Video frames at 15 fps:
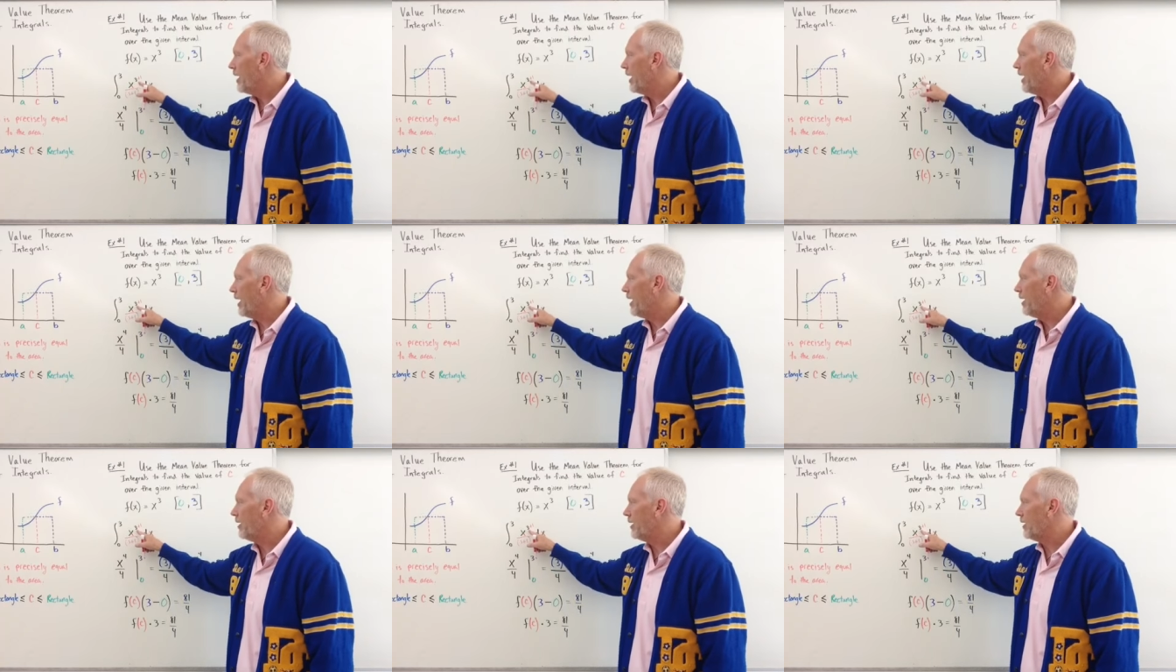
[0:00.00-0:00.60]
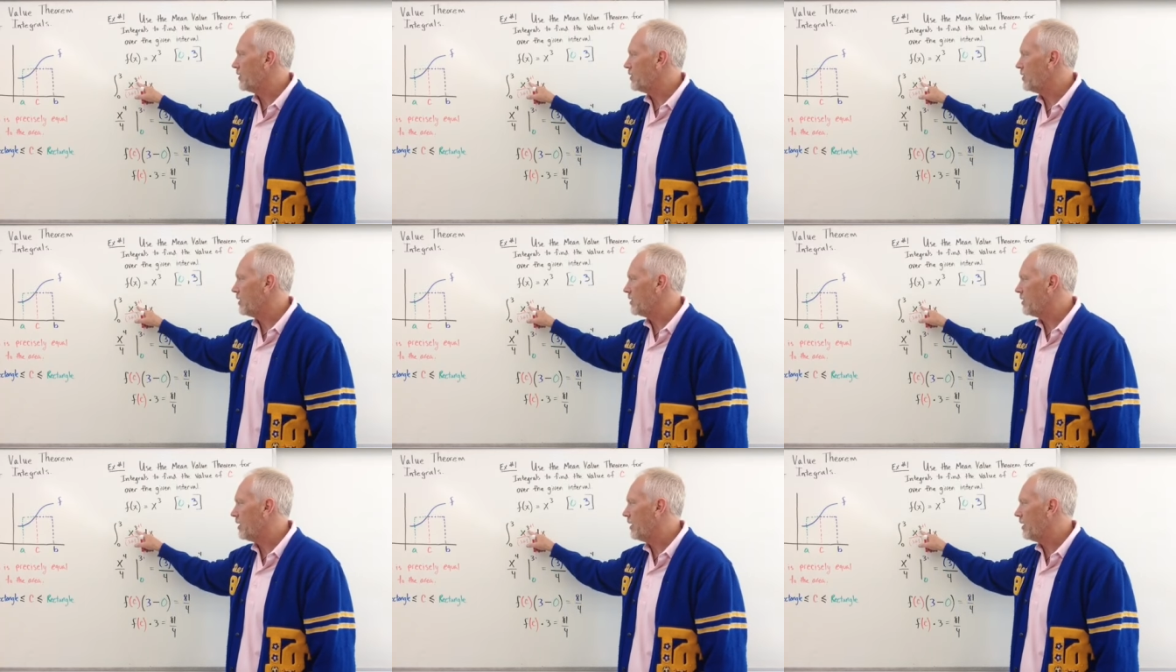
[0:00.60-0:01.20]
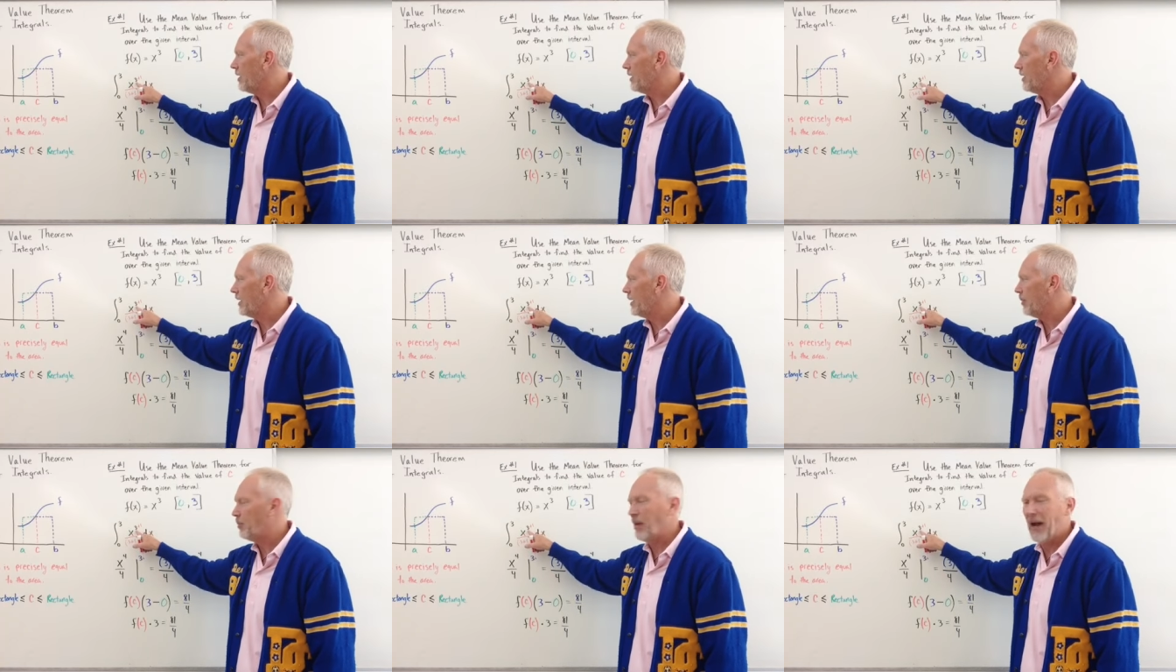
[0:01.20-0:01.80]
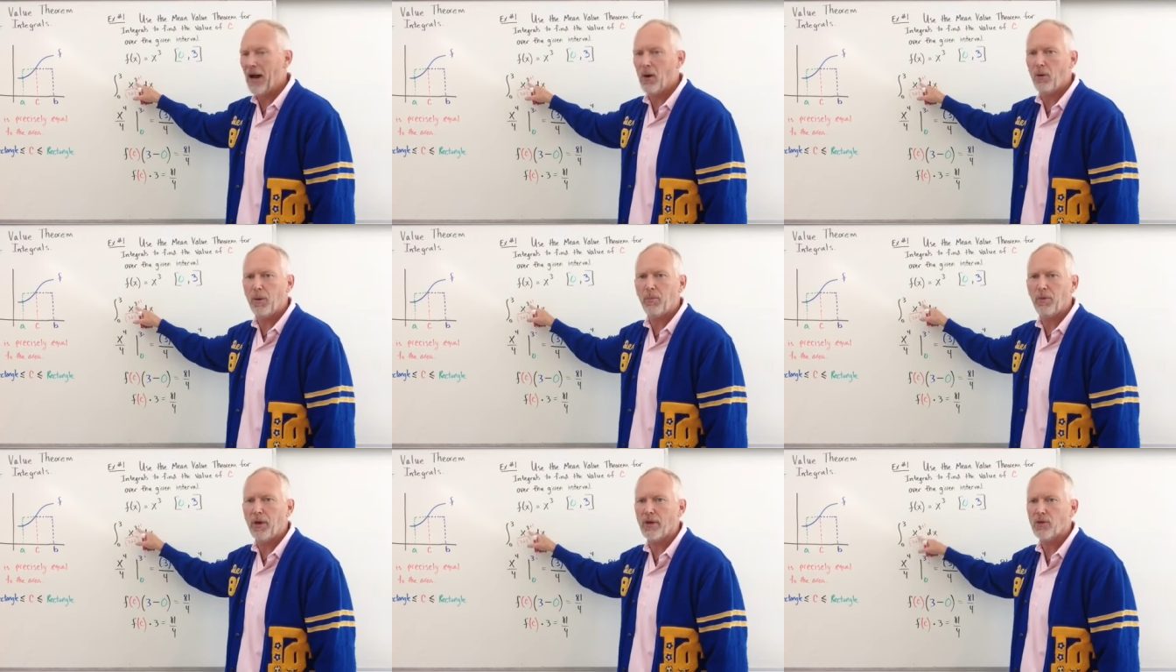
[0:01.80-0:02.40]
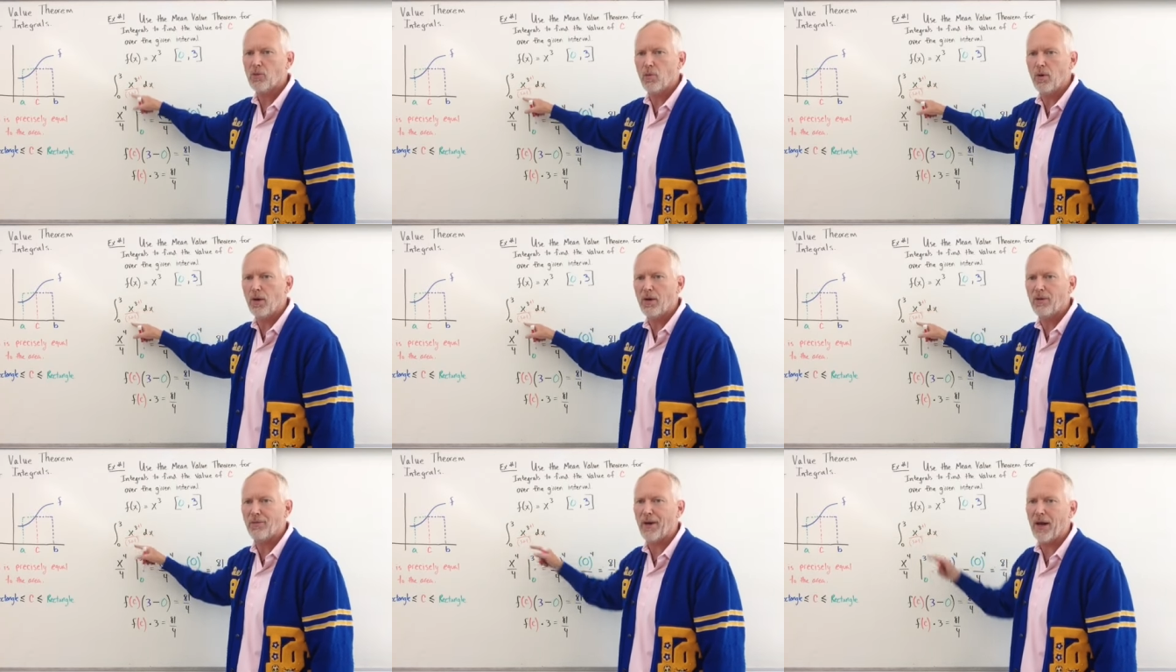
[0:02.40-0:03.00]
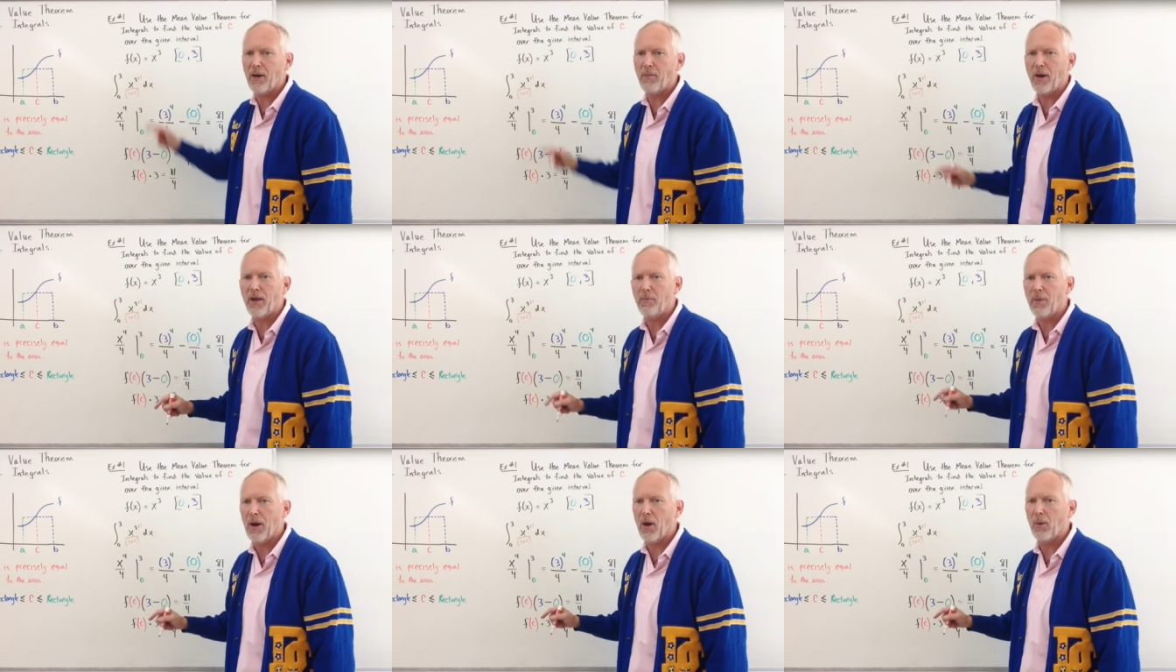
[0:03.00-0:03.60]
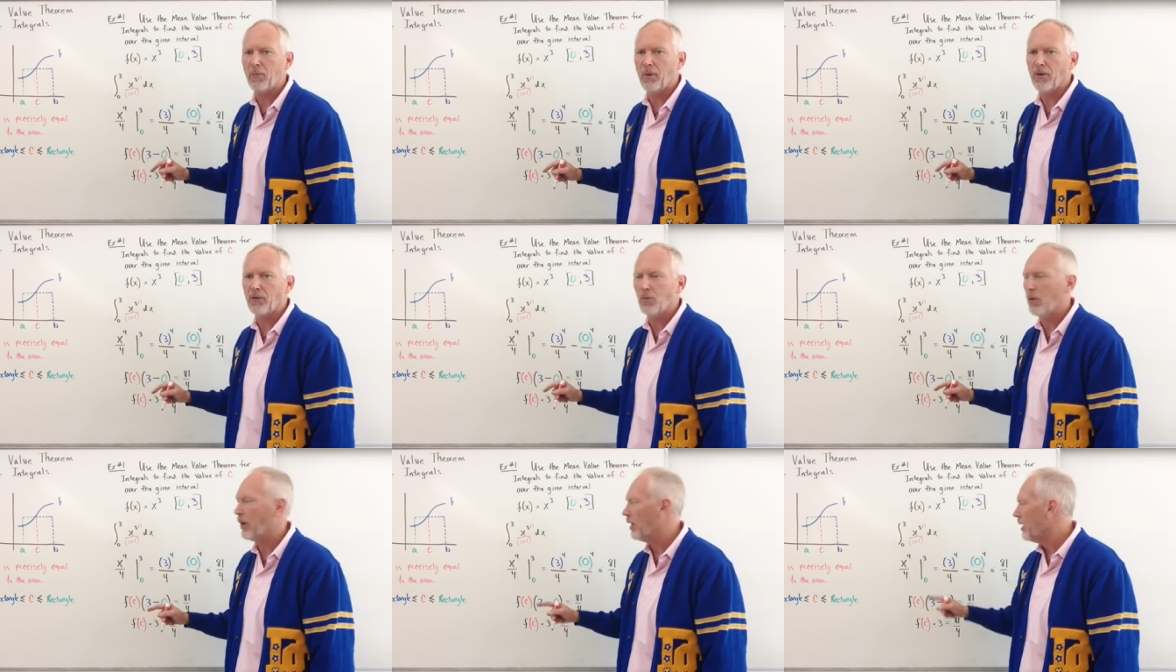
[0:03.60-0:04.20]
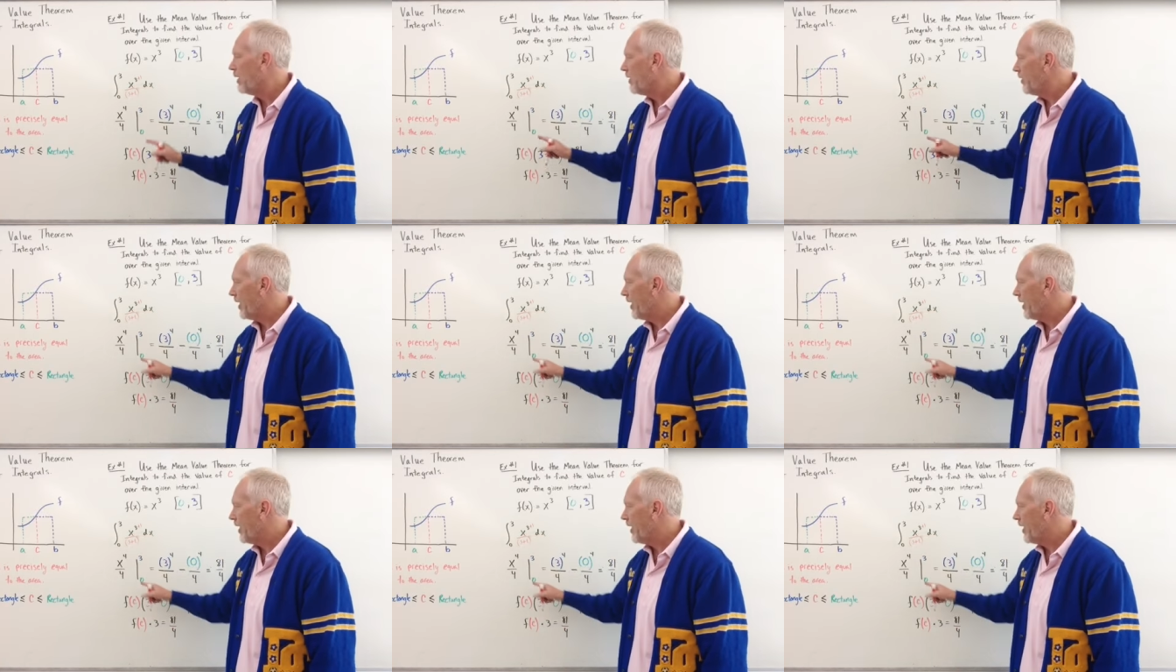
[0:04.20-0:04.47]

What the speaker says: and it's just the power plus 1 divided by the power plus 1.